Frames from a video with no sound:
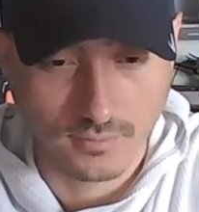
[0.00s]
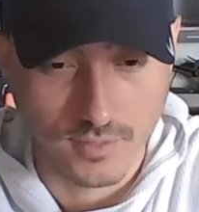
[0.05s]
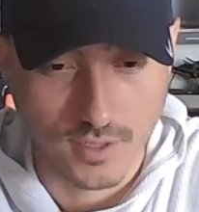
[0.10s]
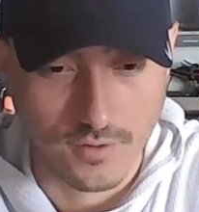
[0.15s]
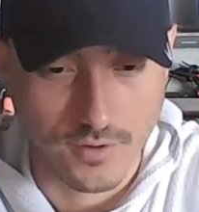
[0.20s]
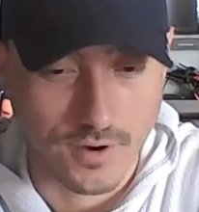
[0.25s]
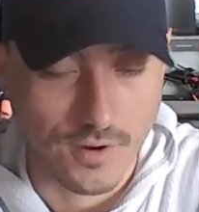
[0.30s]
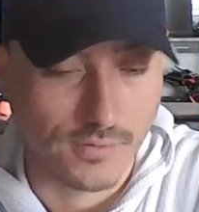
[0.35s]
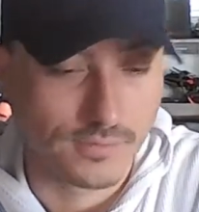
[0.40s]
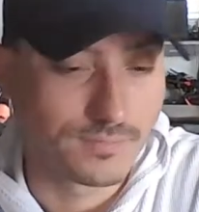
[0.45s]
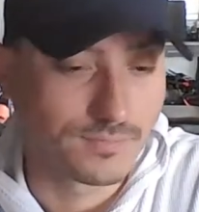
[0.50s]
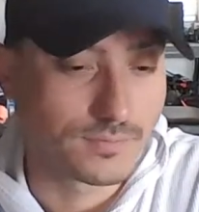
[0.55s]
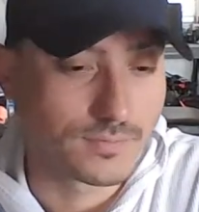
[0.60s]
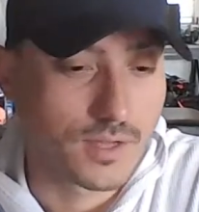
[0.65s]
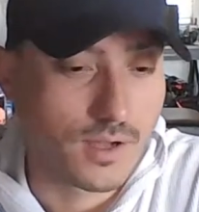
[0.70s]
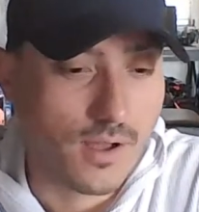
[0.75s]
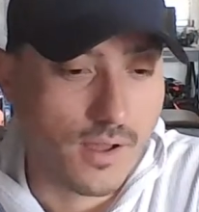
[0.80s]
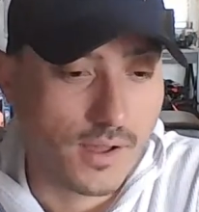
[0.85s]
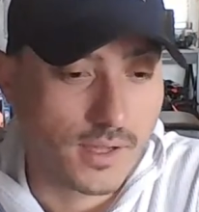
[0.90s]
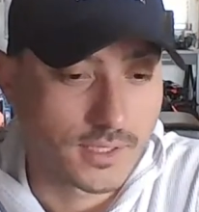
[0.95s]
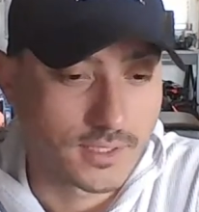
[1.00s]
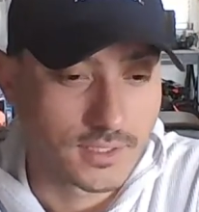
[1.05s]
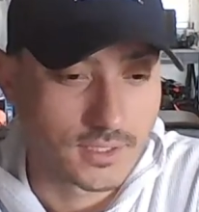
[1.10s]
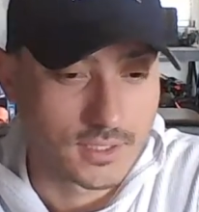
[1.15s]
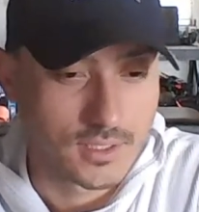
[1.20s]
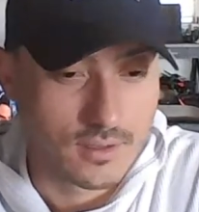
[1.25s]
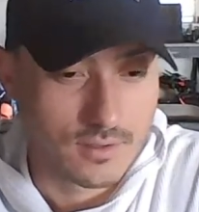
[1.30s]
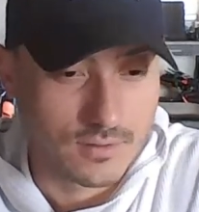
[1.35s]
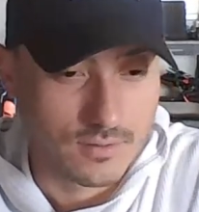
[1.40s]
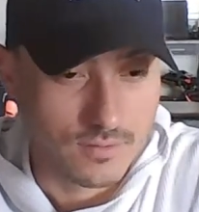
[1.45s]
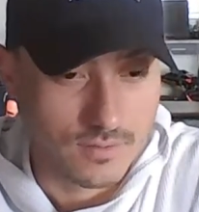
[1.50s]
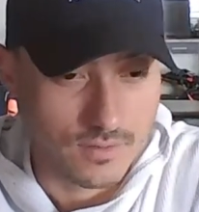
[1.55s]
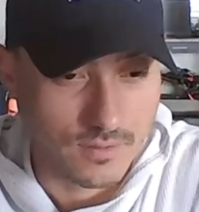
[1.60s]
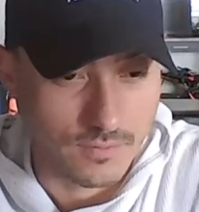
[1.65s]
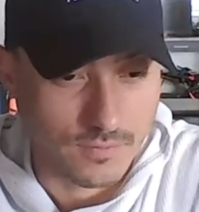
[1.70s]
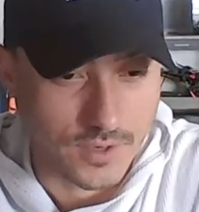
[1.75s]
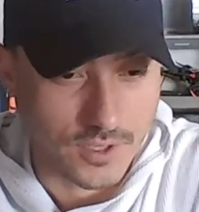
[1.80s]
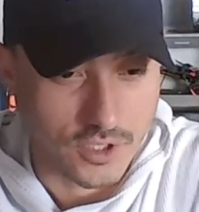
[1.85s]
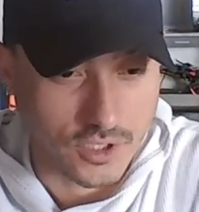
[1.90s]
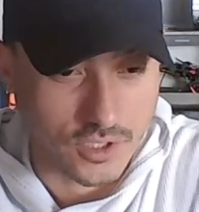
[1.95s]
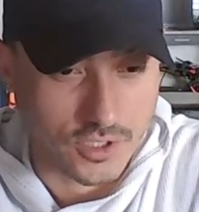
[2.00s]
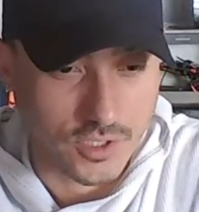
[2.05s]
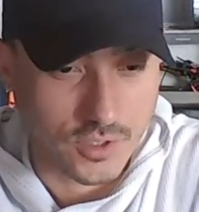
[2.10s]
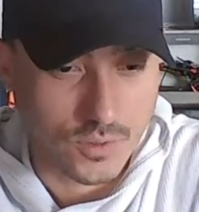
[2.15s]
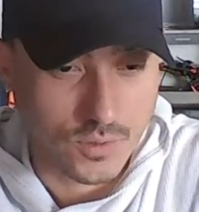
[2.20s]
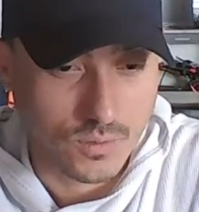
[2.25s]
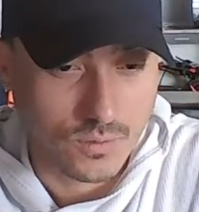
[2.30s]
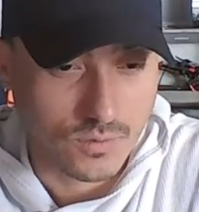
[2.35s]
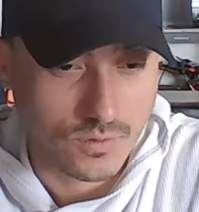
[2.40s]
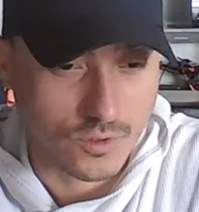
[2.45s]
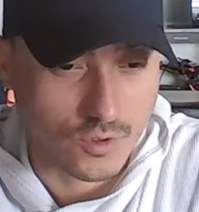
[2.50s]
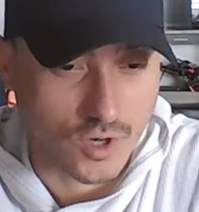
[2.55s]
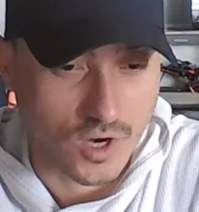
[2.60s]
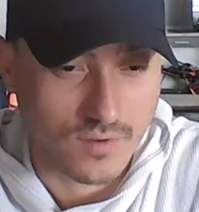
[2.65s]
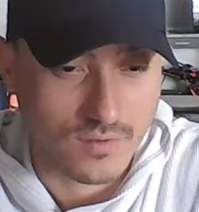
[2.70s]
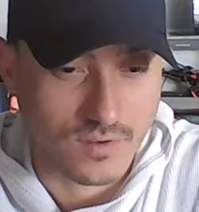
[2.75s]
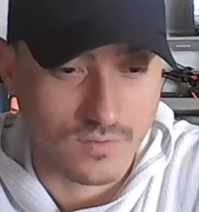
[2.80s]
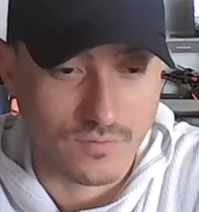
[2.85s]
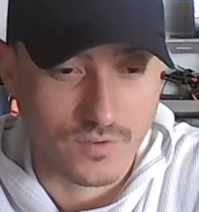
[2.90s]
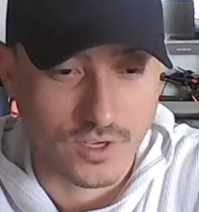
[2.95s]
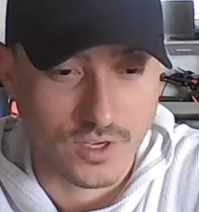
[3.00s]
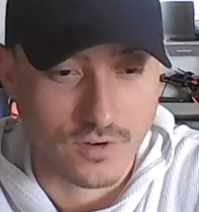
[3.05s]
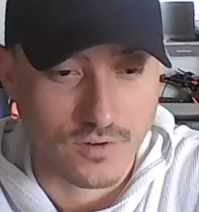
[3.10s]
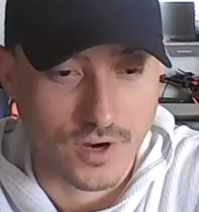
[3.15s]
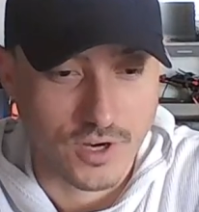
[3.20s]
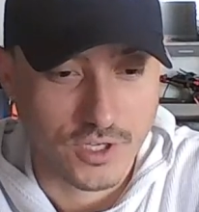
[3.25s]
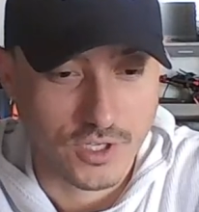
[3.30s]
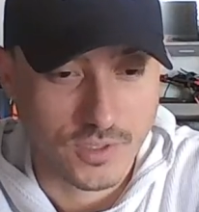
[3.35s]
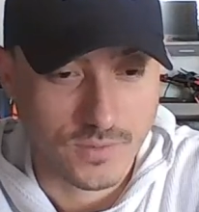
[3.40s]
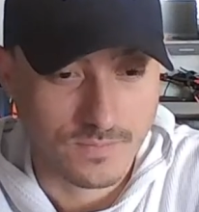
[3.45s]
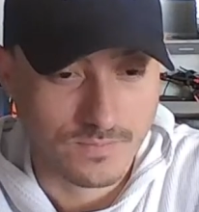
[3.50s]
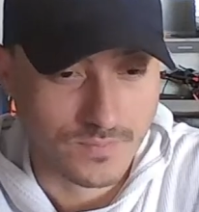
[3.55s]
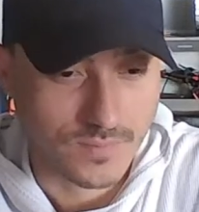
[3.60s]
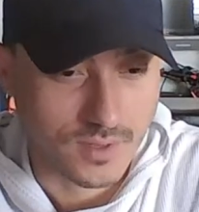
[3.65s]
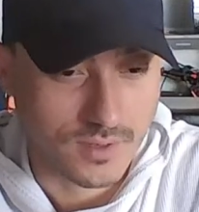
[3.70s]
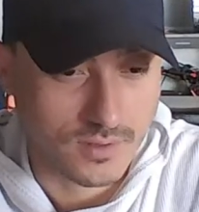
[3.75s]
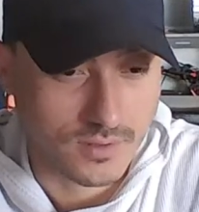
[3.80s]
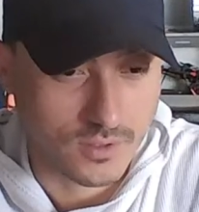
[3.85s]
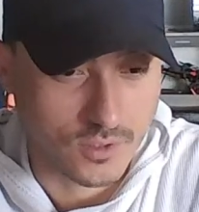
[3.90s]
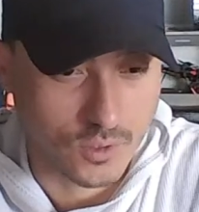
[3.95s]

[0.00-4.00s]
There we go. Feature 2, drive configuration,